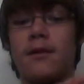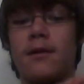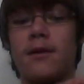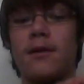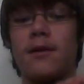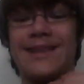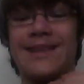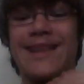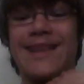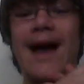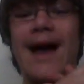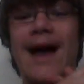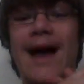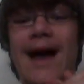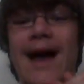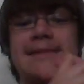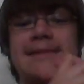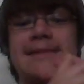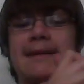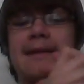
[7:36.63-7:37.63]
the
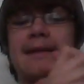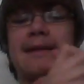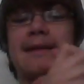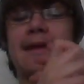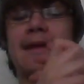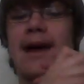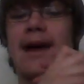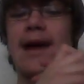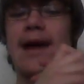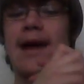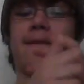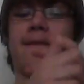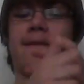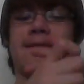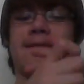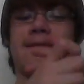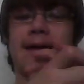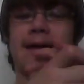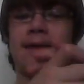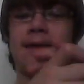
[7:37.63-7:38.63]
last technique I have
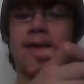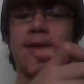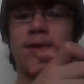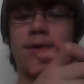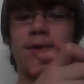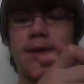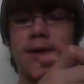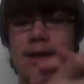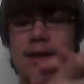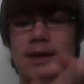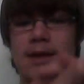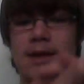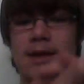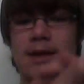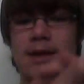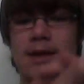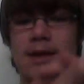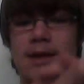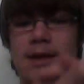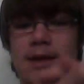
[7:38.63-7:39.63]
to tell you
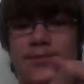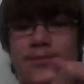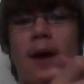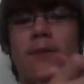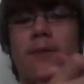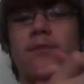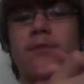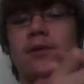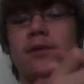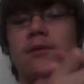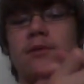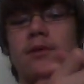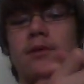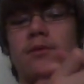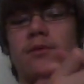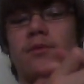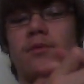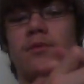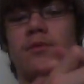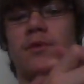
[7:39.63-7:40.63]
is probably
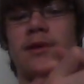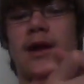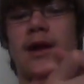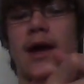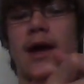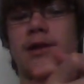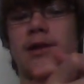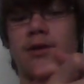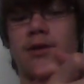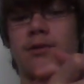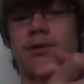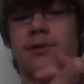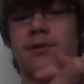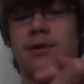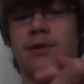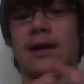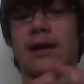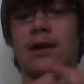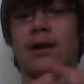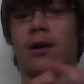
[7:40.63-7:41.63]
one that I
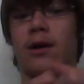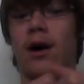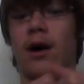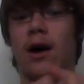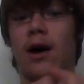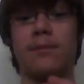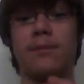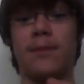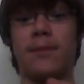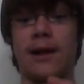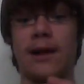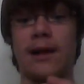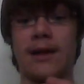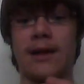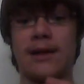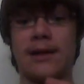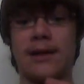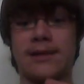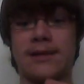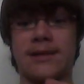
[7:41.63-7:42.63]
don't like at all, but
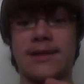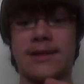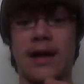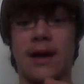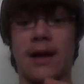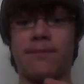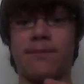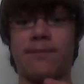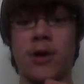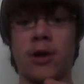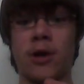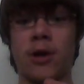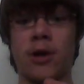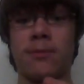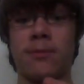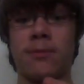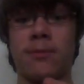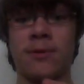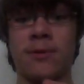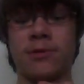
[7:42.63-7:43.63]
it's up there because
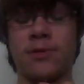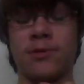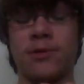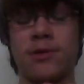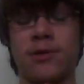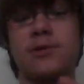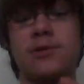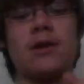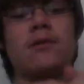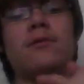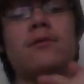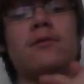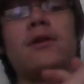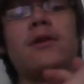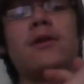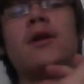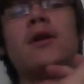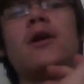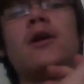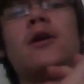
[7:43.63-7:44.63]
people do use it.
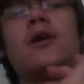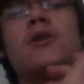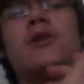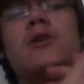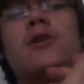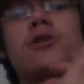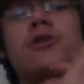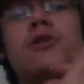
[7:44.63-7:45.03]
It's called